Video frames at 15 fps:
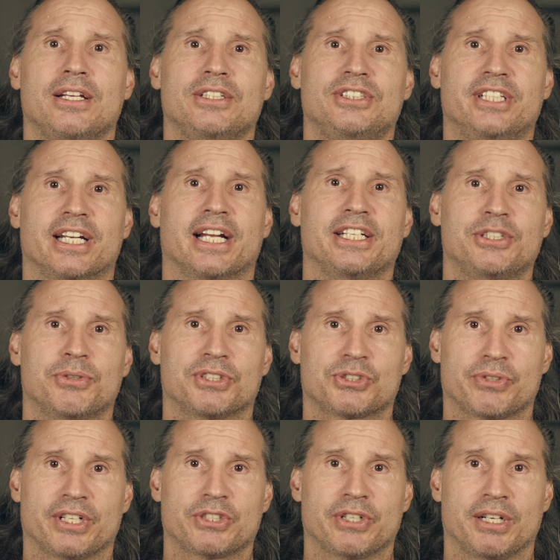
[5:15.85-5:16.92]
did I do a
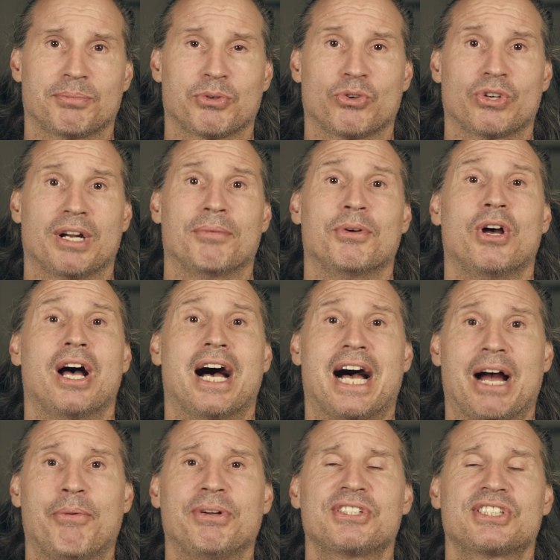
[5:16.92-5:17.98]
strength training program?
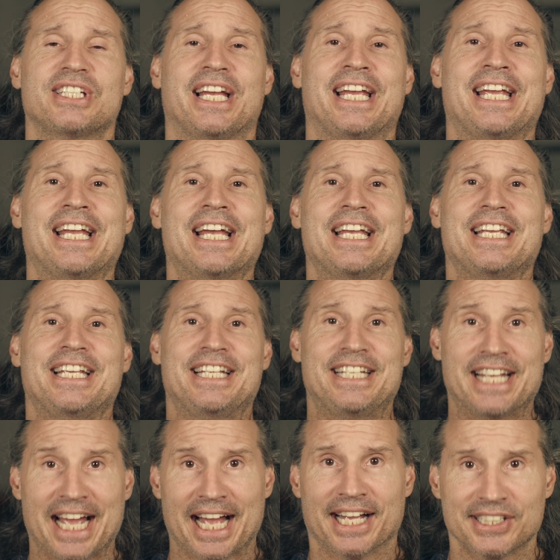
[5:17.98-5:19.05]
I would say
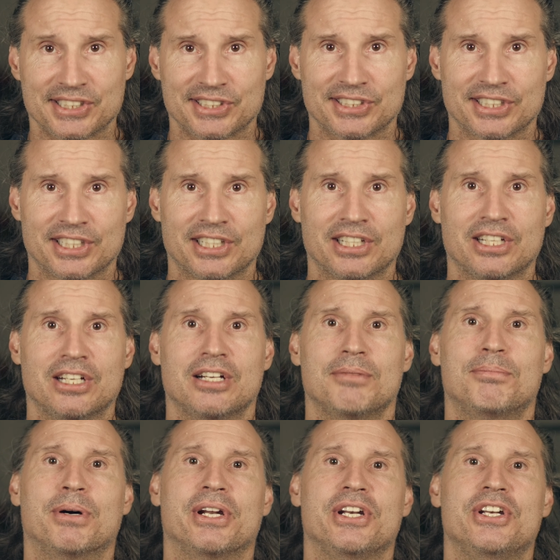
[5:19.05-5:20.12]
yes,
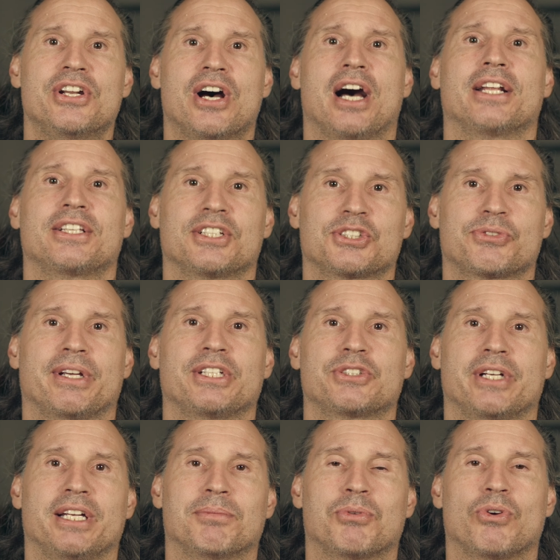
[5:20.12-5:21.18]
but not the strength
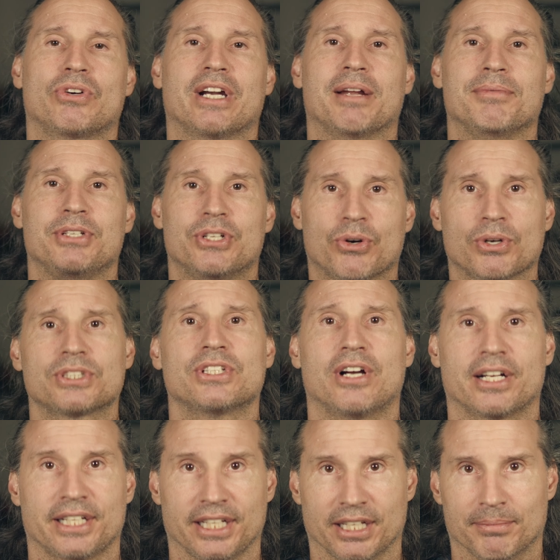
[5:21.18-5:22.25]
training program you're
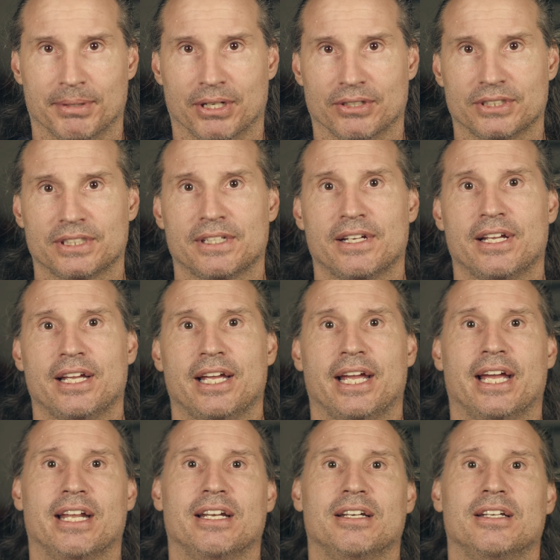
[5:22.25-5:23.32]
talking about.
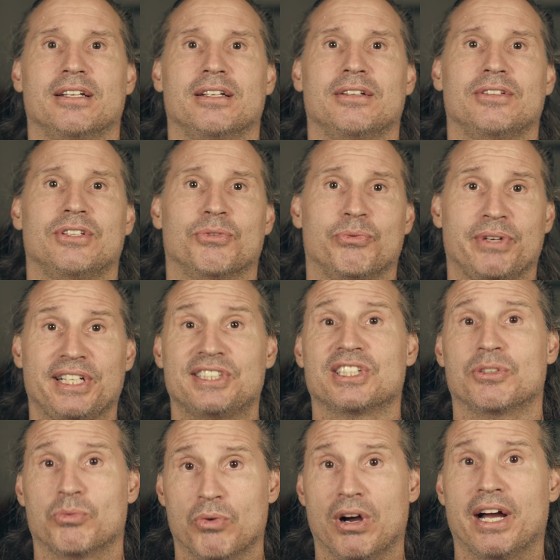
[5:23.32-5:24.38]
And the
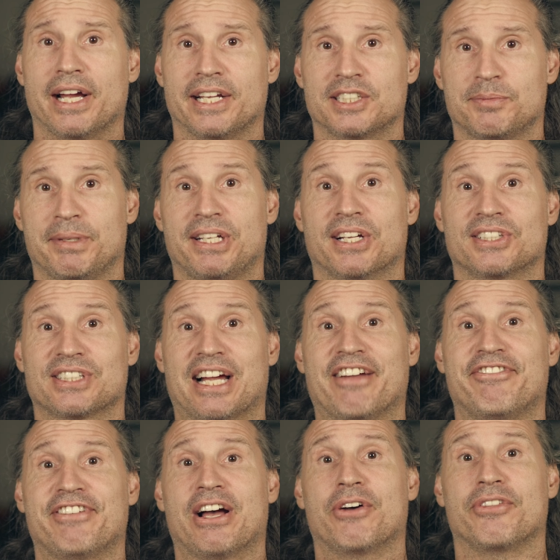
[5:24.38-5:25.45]
reason why is because I
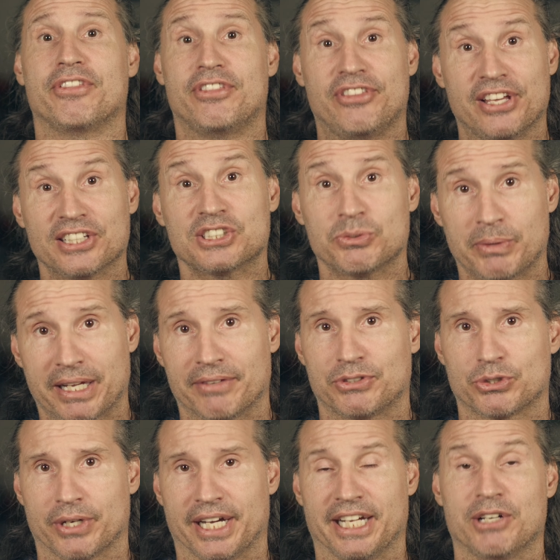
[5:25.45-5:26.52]
found this way of
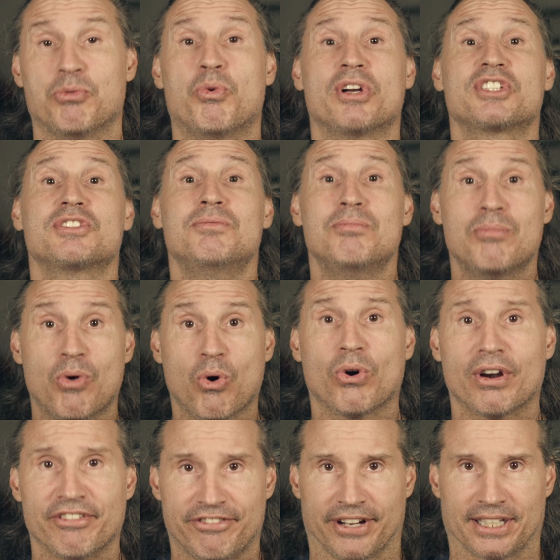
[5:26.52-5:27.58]
training was
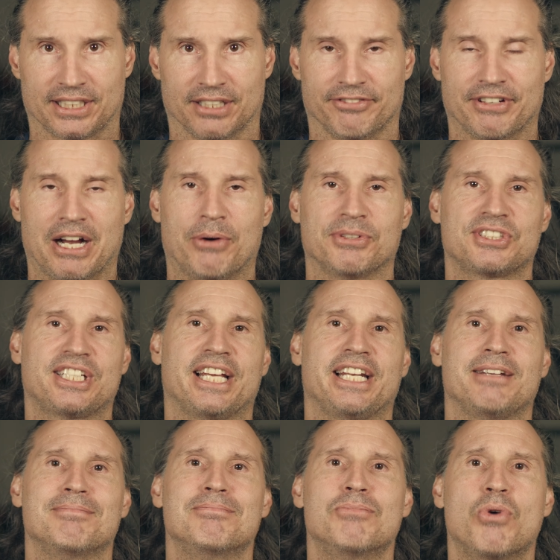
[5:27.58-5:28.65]
more effective. I was
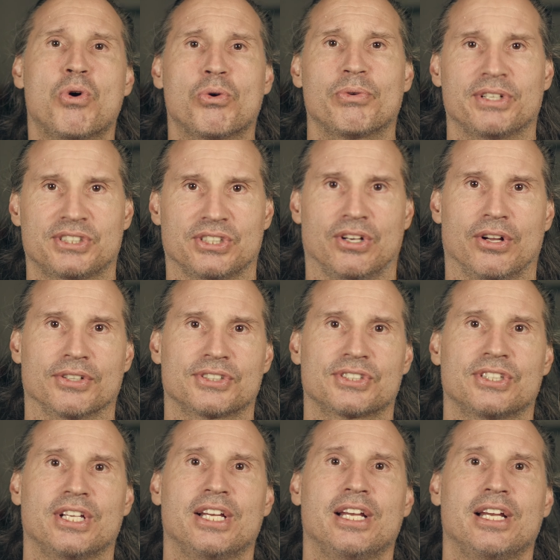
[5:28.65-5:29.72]
getting more results